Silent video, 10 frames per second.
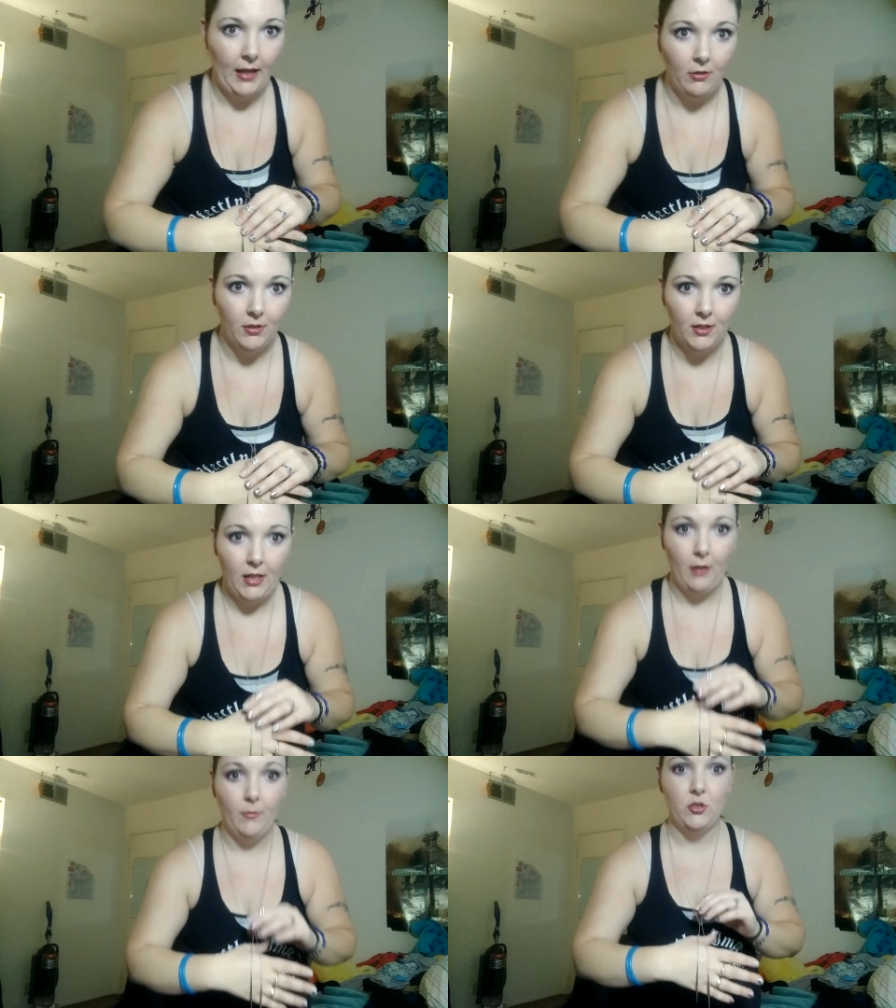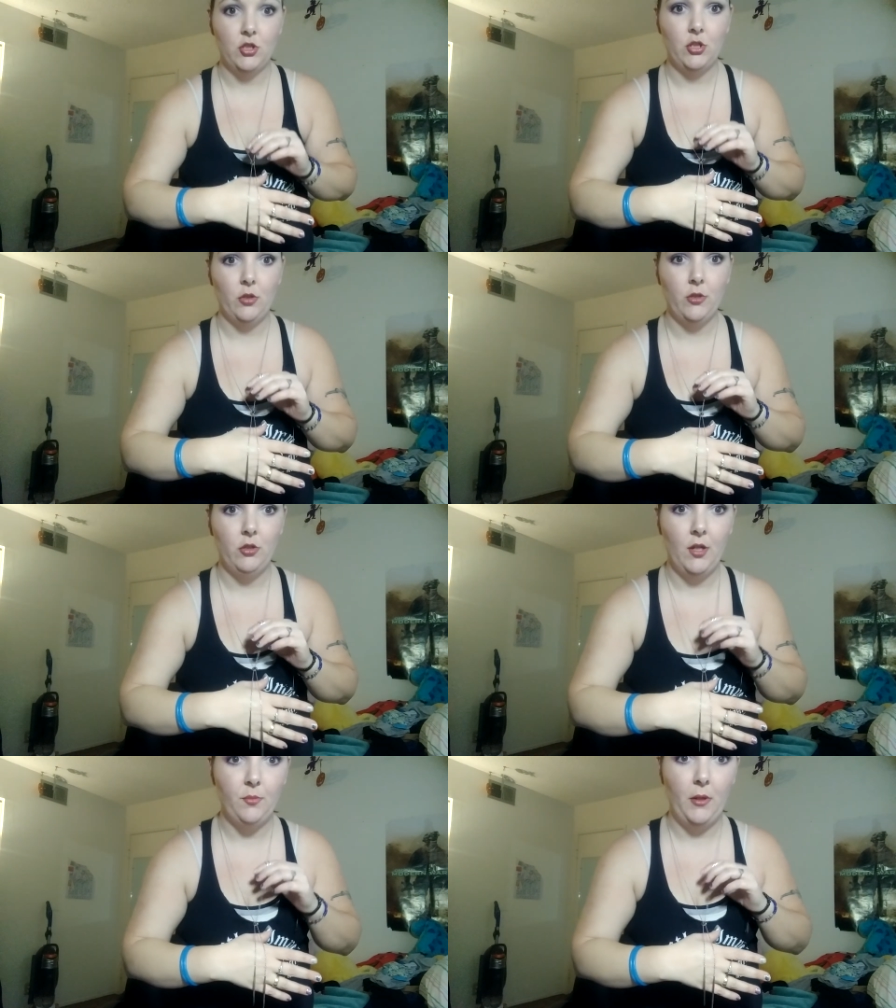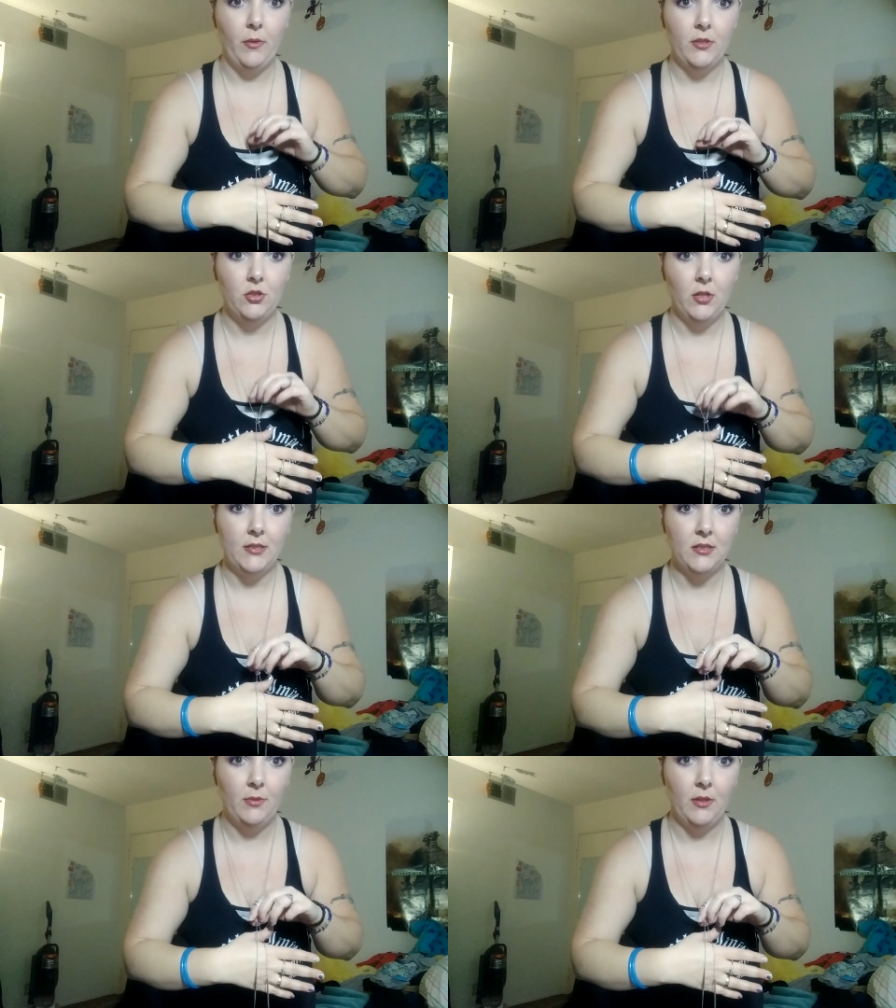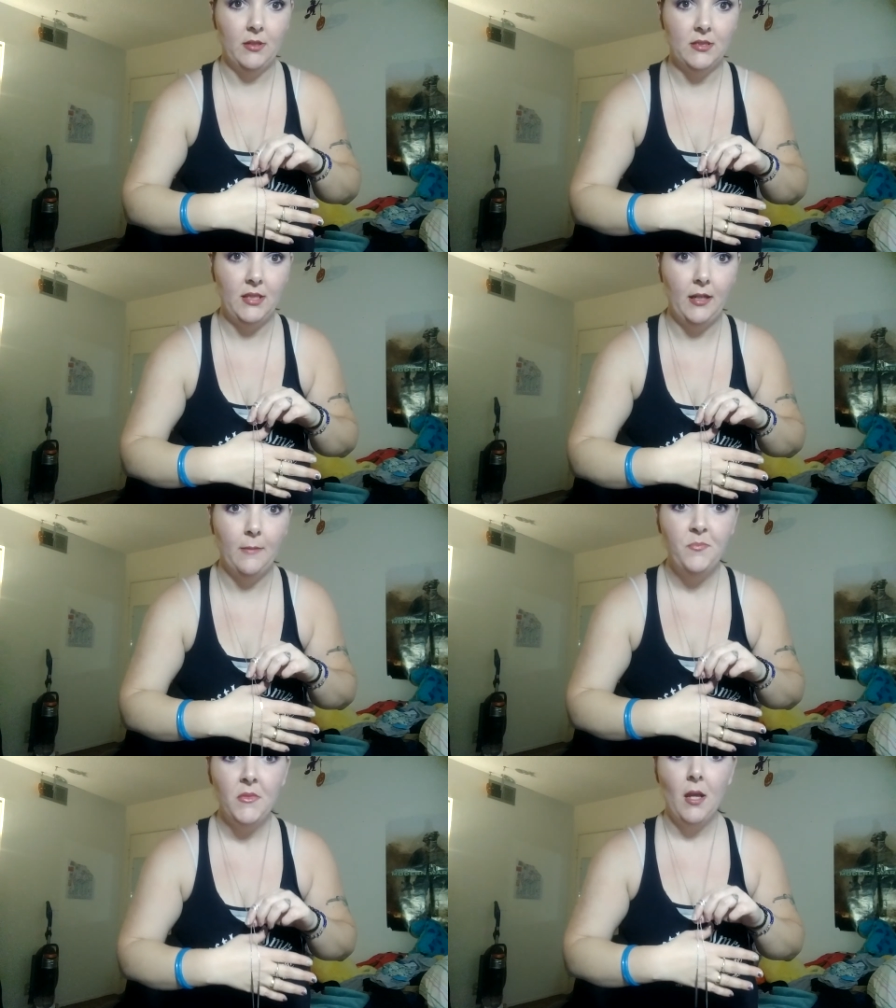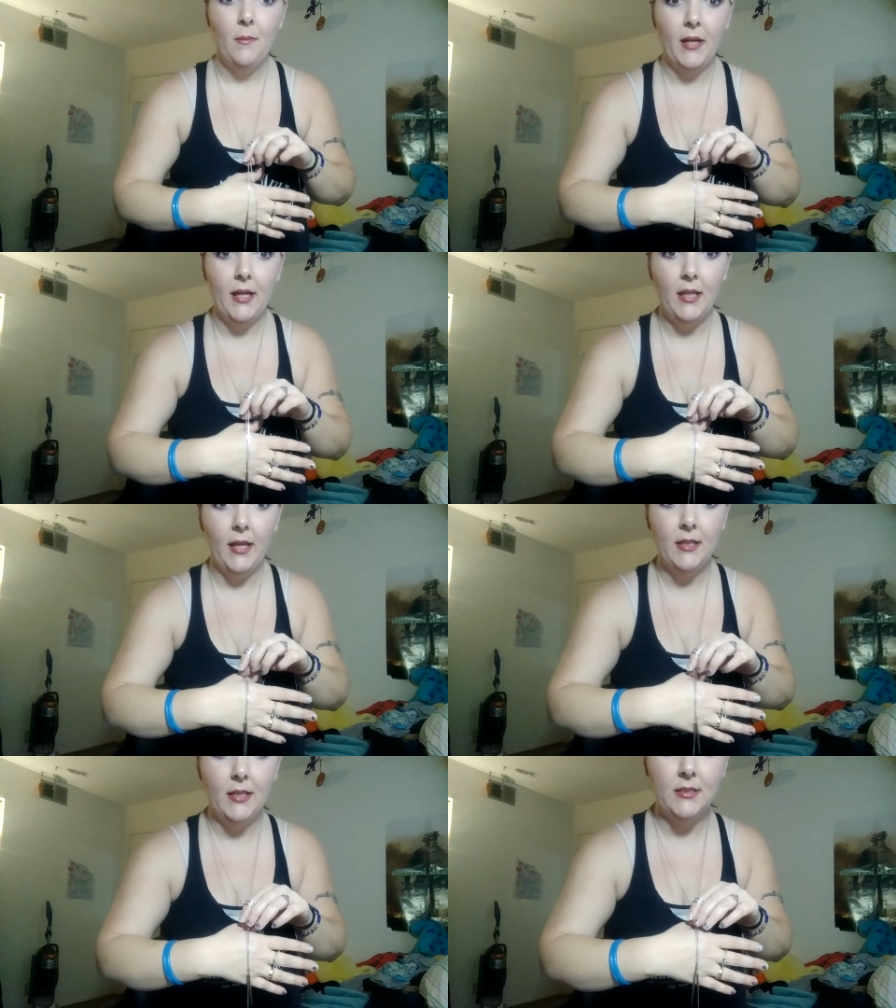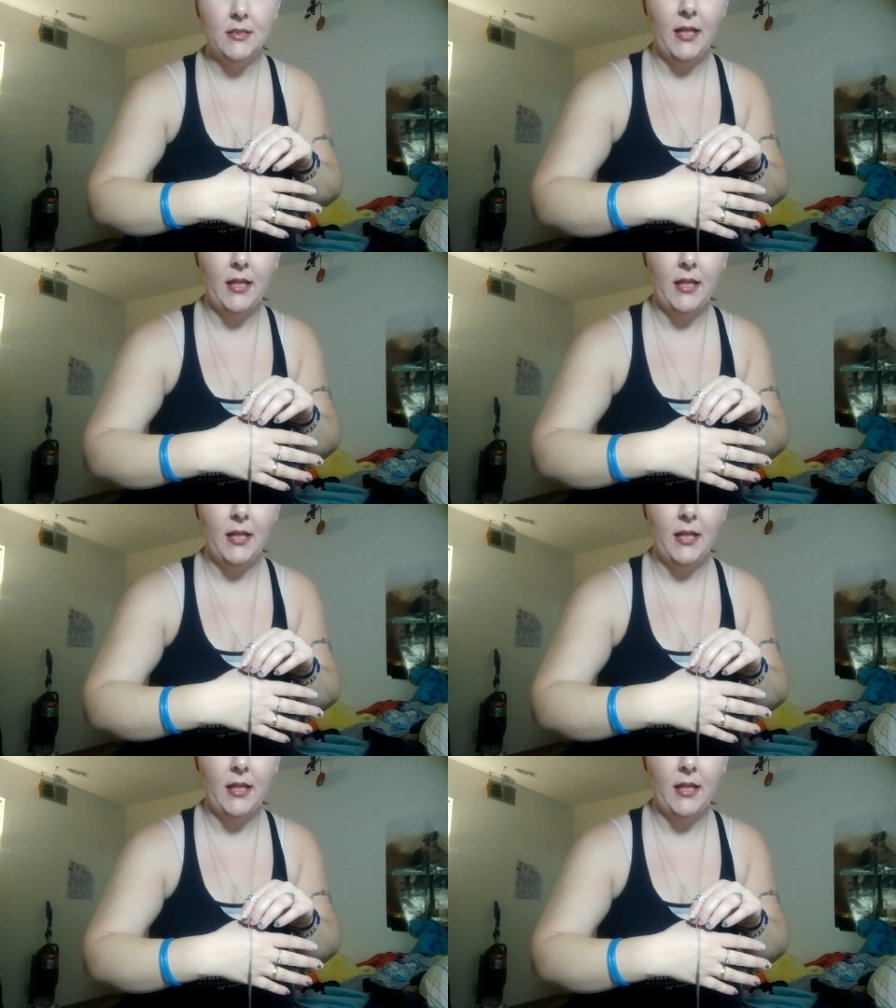out of the camera just showing you guys, but I wanted you guys to be able to see it. But I like that it's